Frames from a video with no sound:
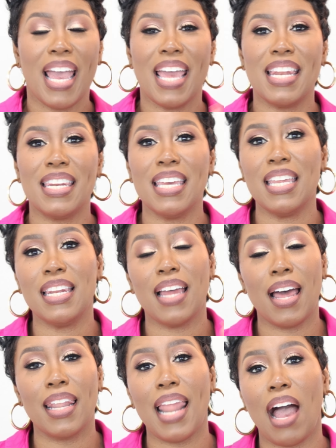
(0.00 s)
and didn't
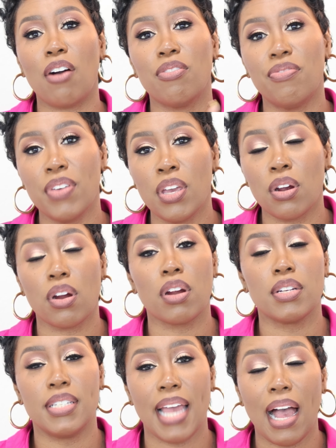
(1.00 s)
allow fear
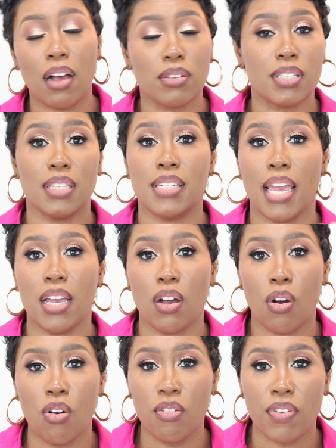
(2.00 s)
or doubt to take
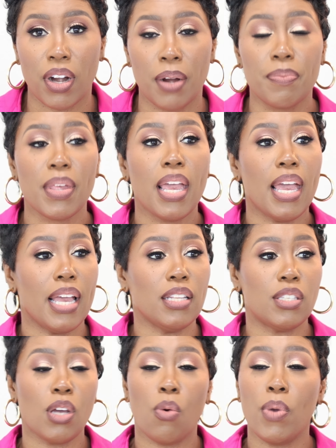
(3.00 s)
over. And
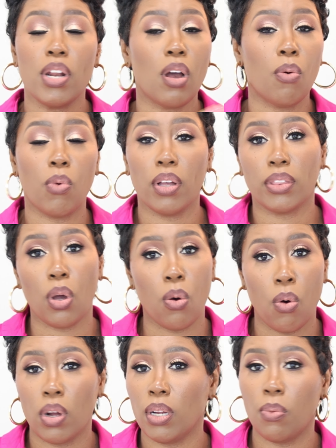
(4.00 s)
so we don't want the
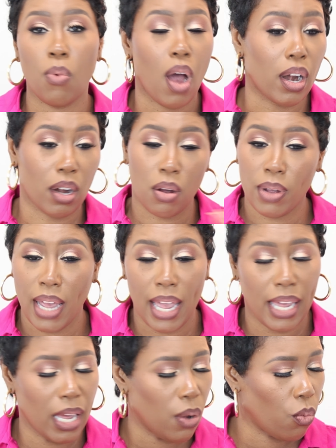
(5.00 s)
oil and water,
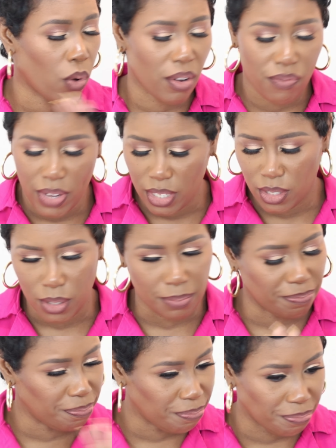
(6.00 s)
okay, in one
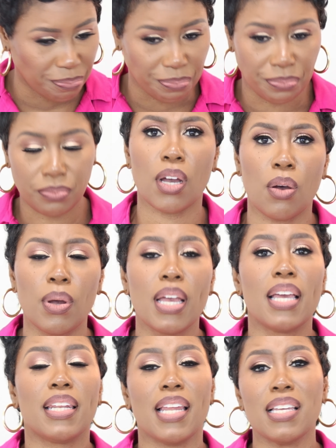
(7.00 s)
vessel. So
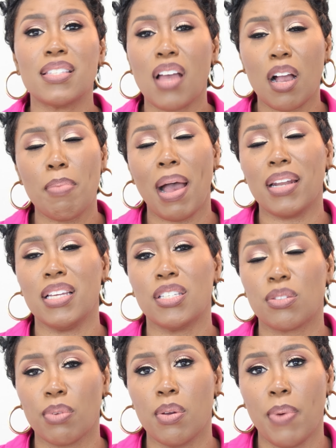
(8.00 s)
let's talk about these
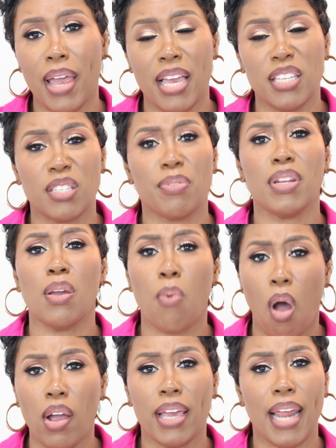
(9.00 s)
3 ways to really
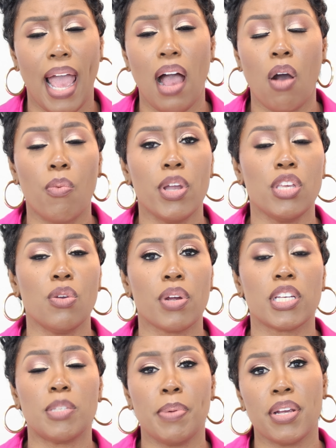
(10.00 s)
walk it out when you're
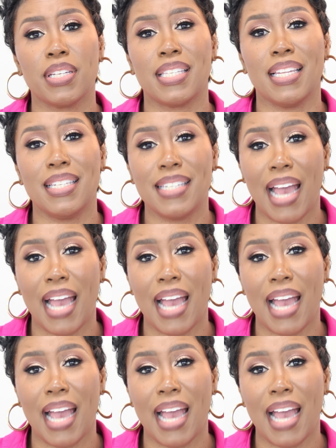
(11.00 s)
experiencing